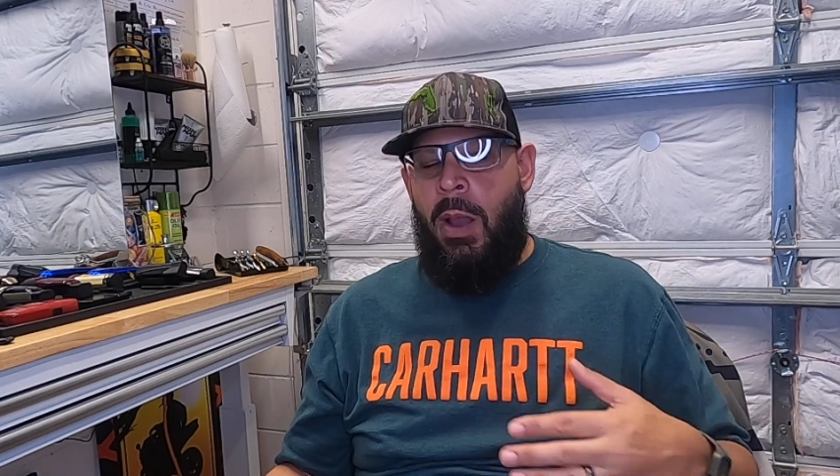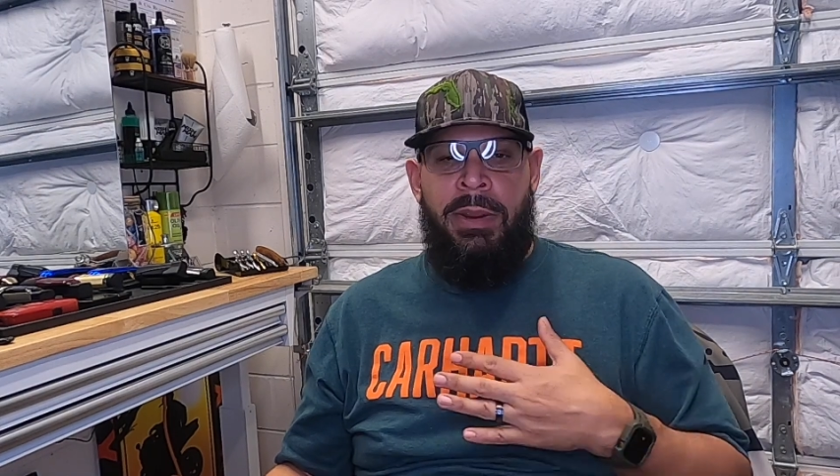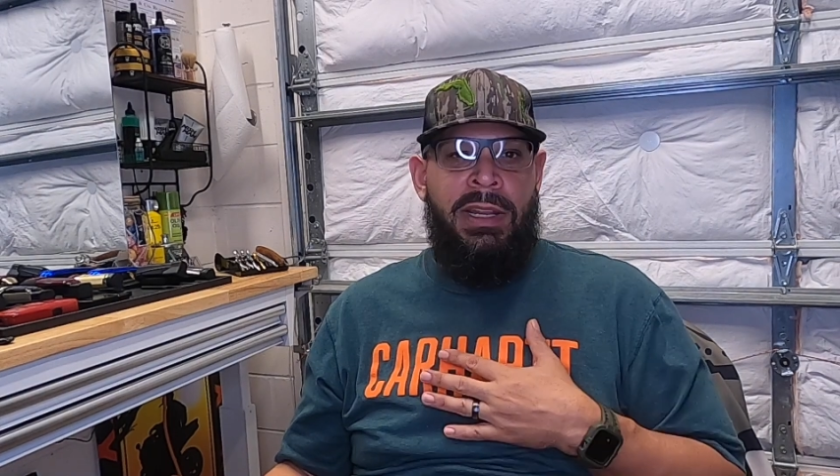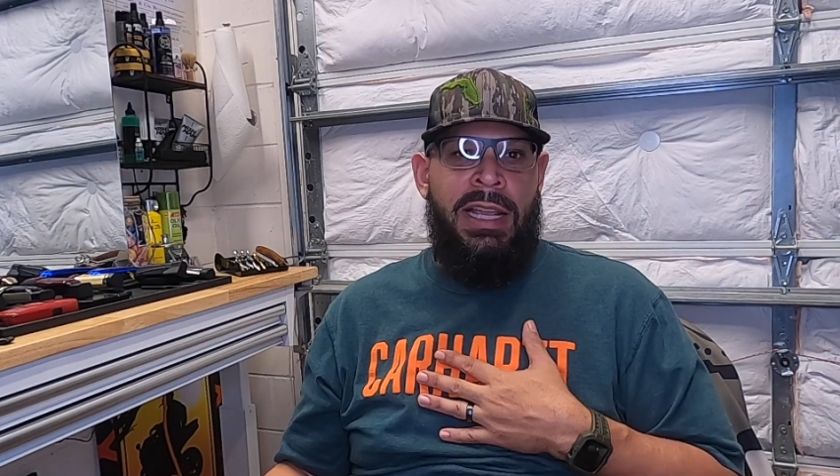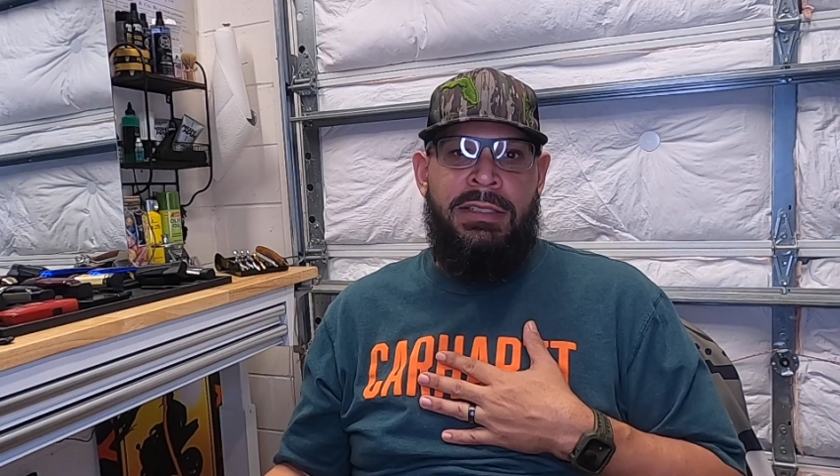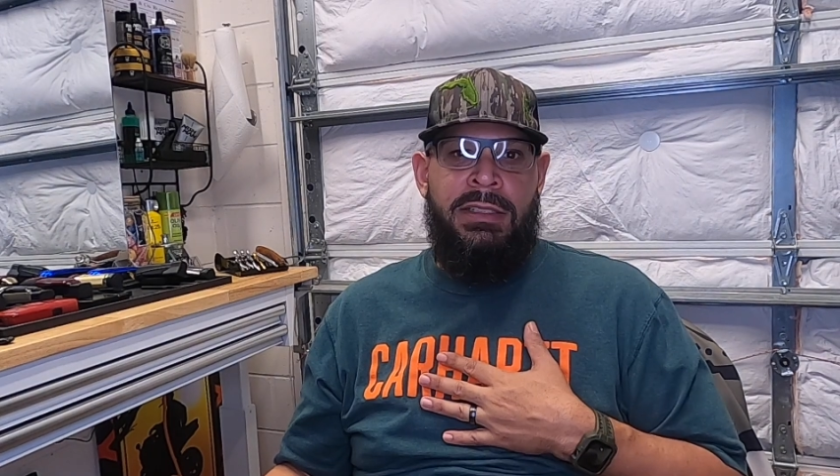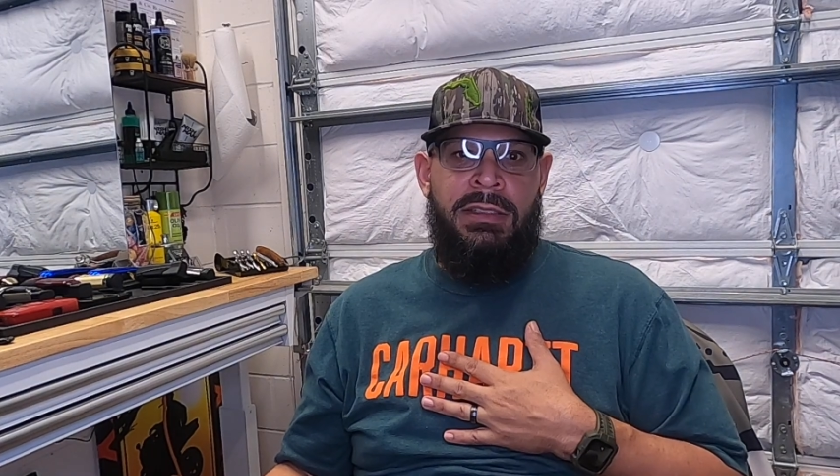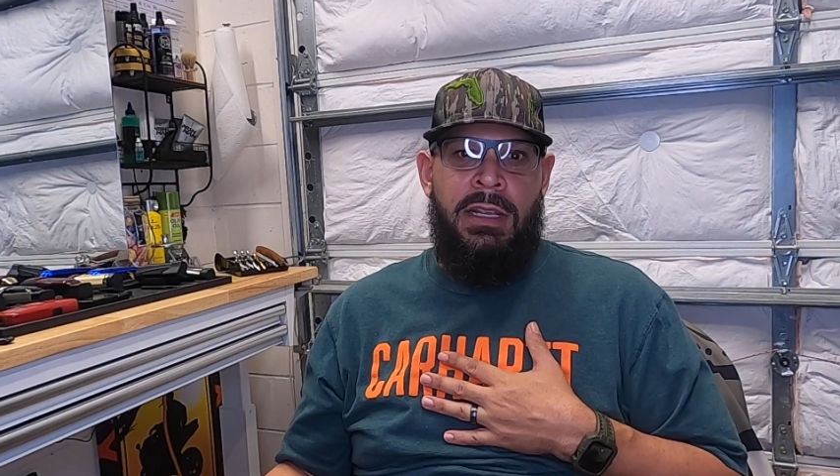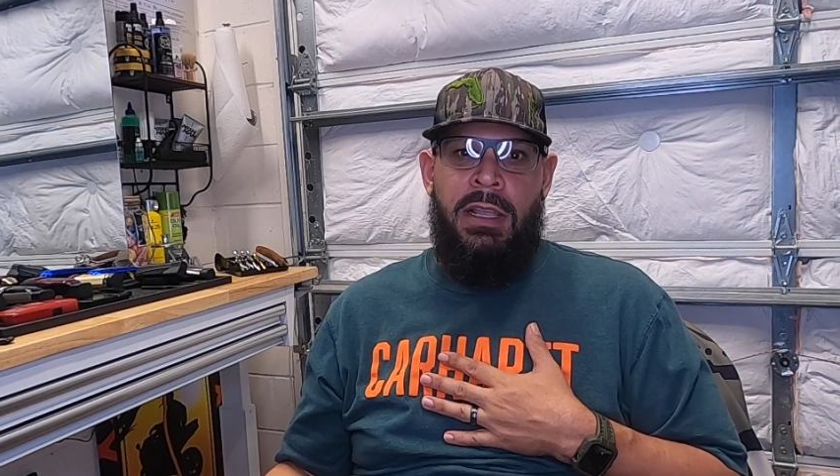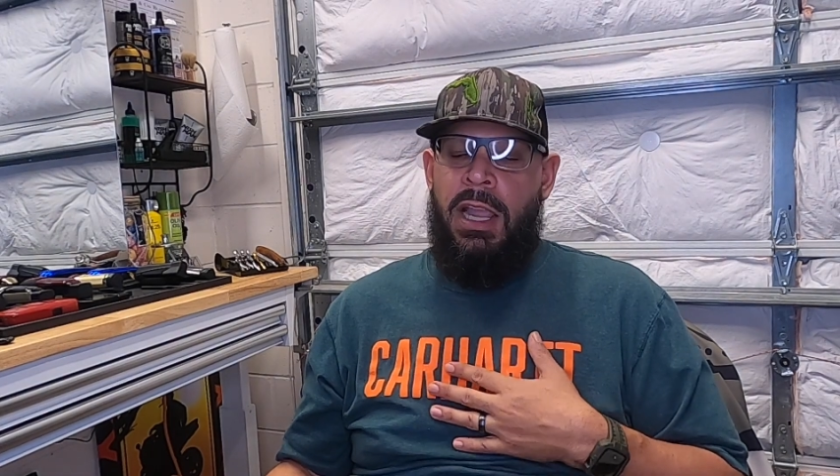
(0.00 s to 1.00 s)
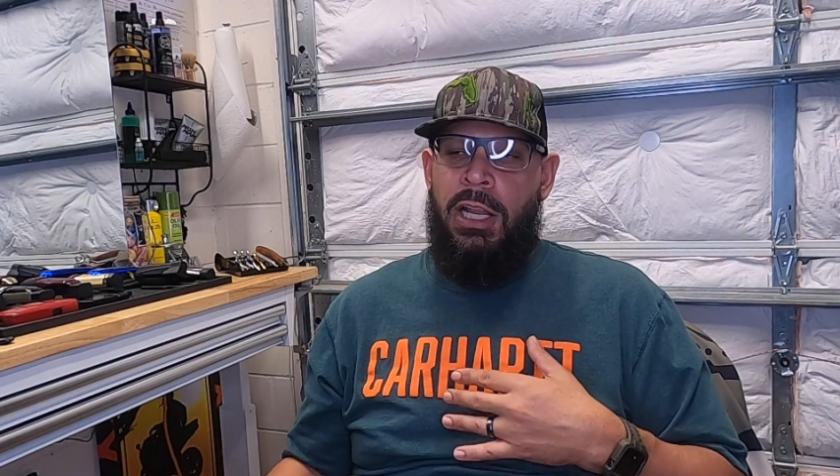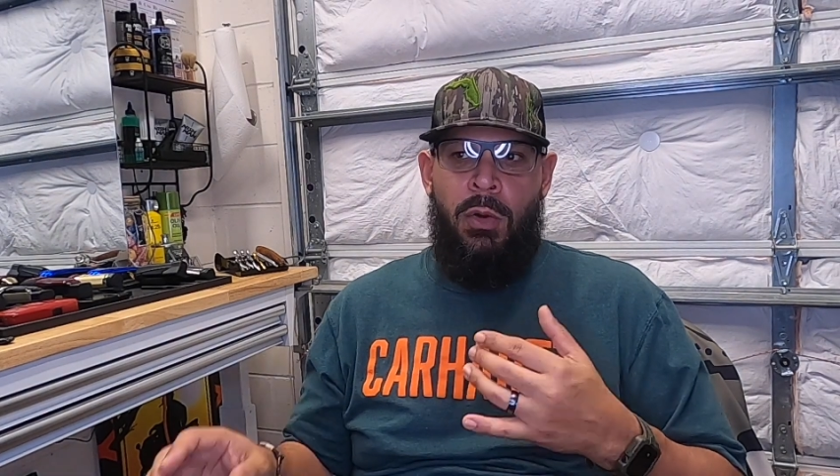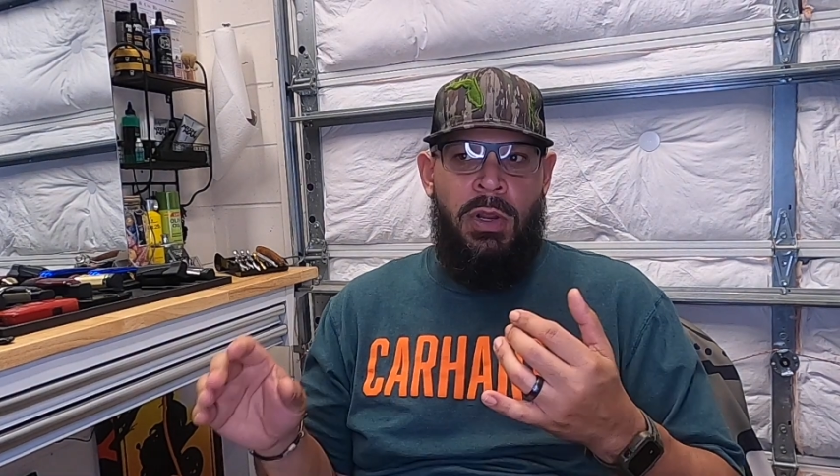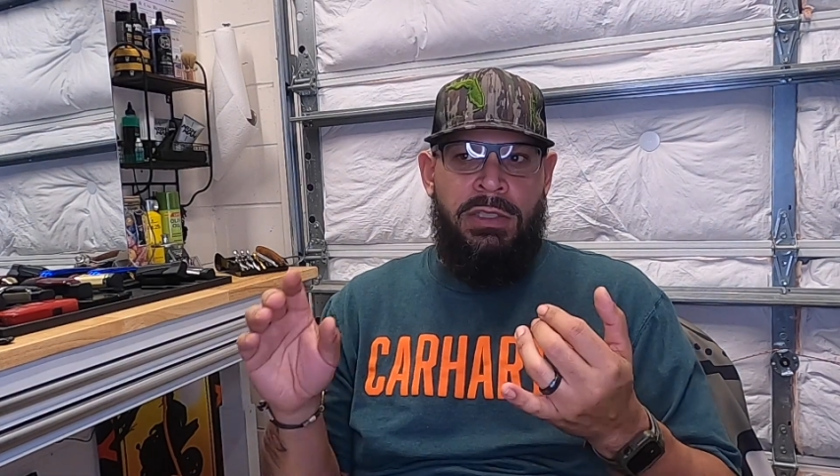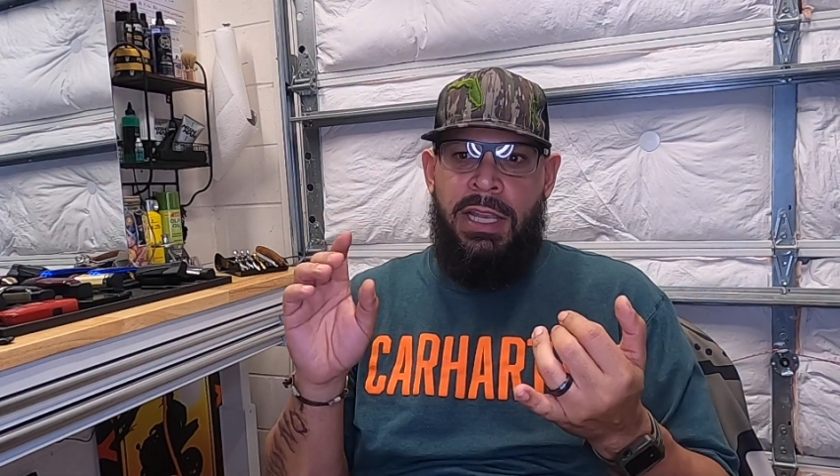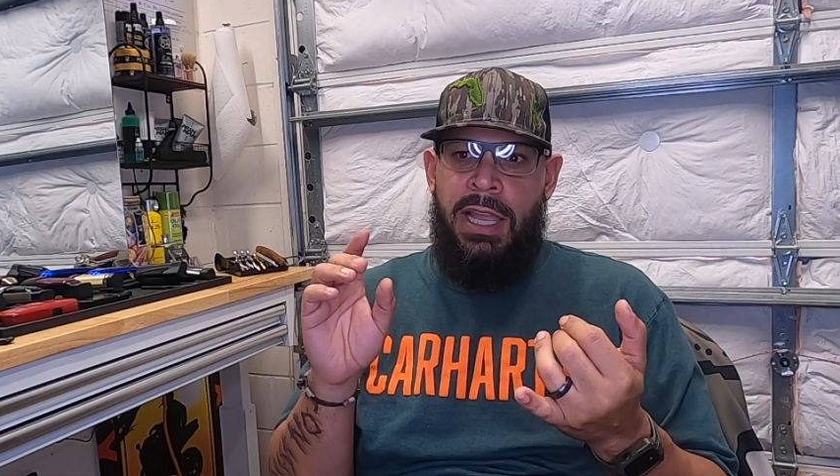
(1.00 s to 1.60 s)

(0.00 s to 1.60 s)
I'll be licensed as long as I